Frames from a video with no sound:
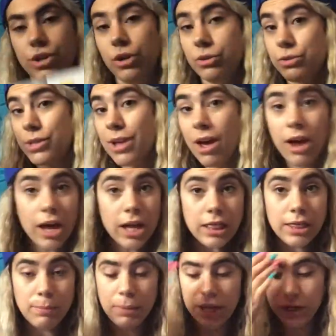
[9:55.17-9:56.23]
chose
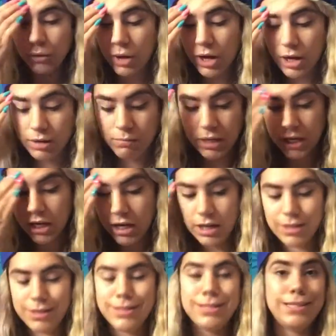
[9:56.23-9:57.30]
the pink one
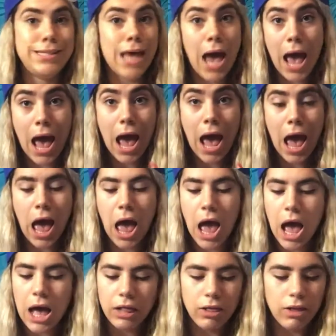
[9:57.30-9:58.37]
because, haha,
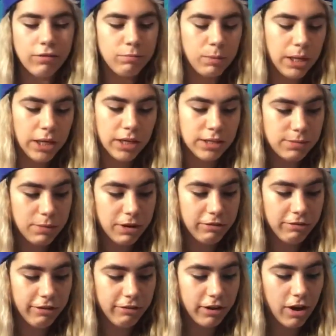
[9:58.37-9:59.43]
I love pink. It's my
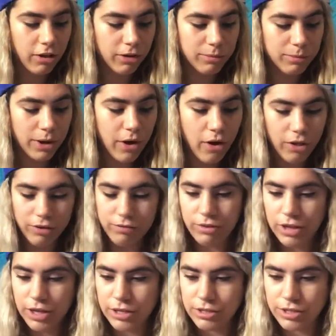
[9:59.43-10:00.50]
favorite color. But all of
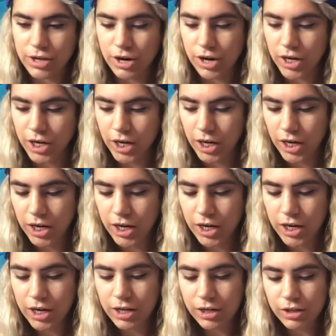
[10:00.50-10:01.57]
these are
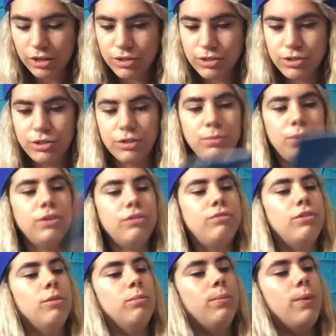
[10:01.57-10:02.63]
so beautiful.